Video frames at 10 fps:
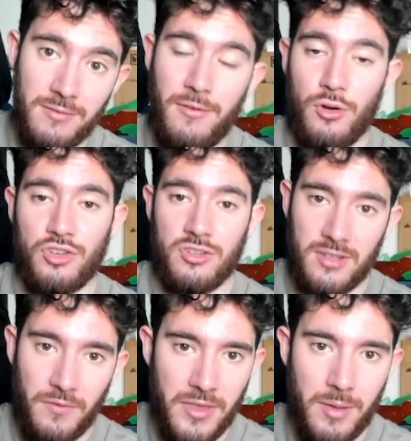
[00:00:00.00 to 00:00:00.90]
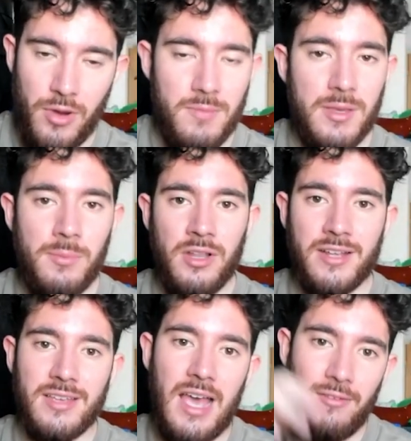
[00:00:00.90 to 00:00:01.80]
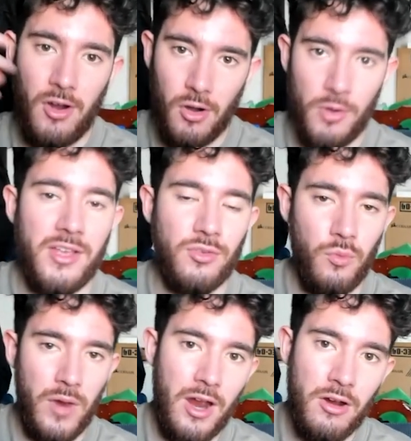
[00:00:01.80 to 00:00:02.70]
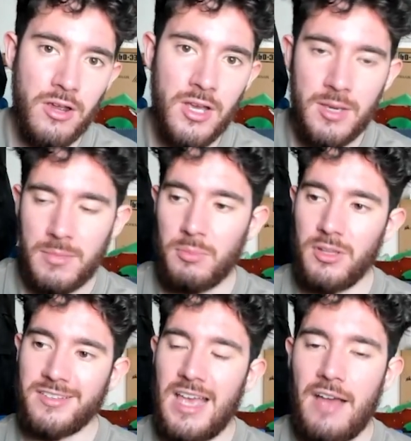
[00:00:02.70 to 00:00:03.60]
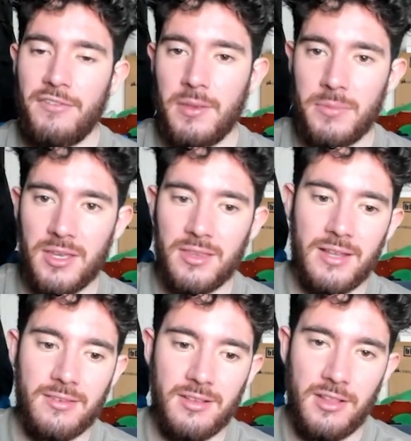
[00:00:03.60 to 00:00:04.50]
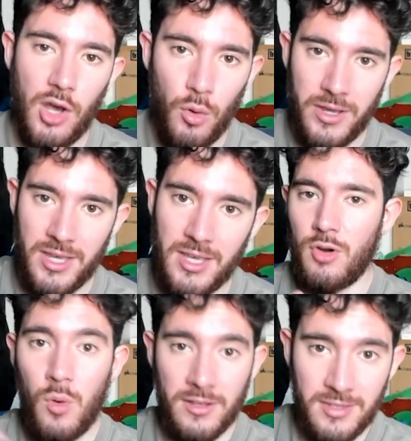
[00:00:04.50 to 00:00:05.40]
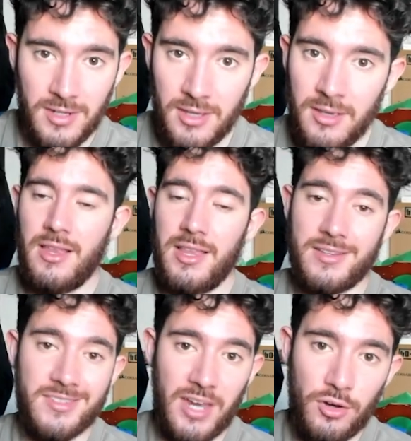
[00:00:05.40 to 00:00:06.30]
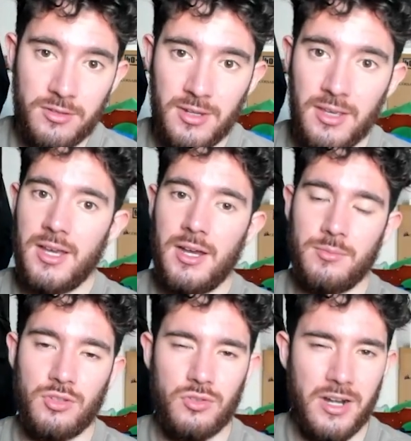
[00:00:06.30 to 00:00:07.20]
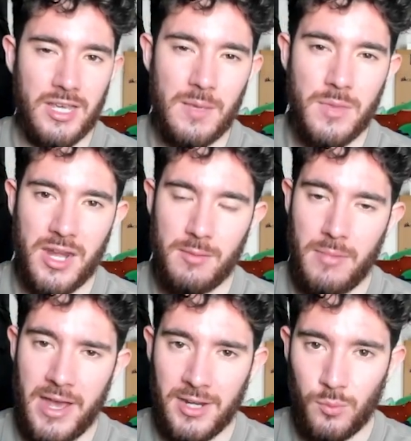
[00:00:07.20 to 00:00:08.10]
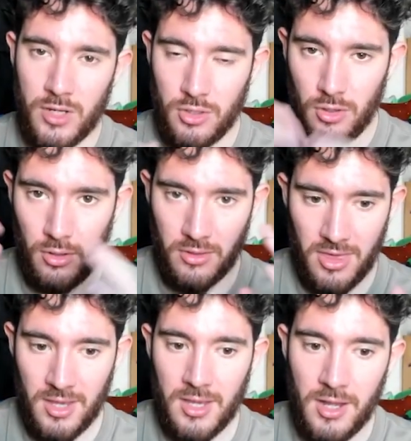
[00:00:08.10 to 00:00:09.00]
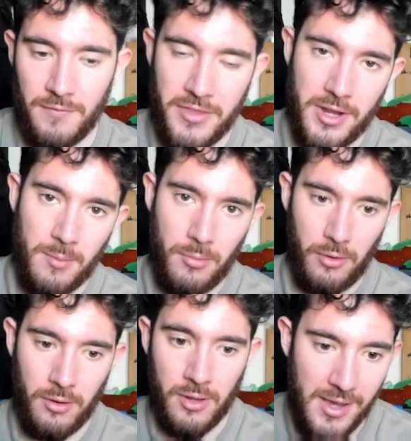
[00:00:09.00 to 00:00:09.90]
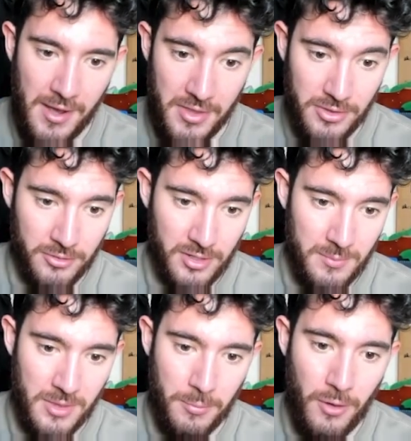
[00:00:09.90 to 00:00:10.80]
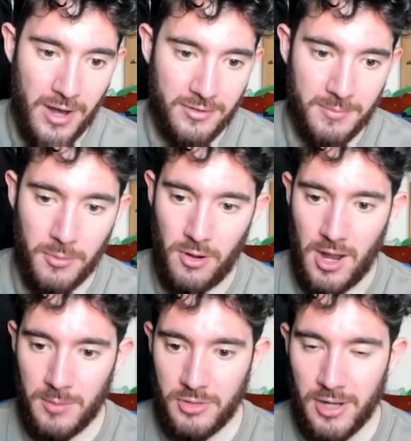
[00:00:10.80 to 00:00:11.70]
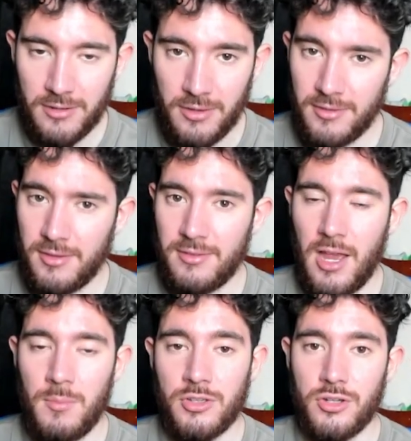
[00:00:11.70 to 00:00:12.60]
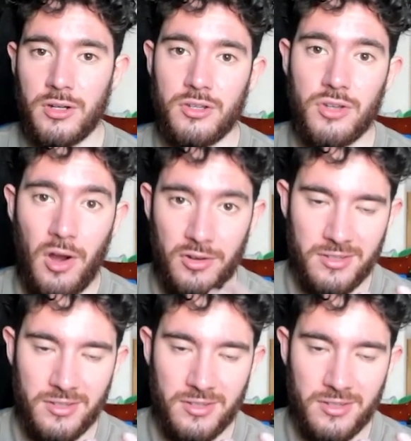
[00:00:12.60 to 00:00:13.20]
versions of them, right? People like to have art that's rare. People like to have something that's low in quantity. They like scarcity. Um, so try to keep that in mind when you're thinking of the number. And then there's going to be the price per object. This is how much you're going to charge in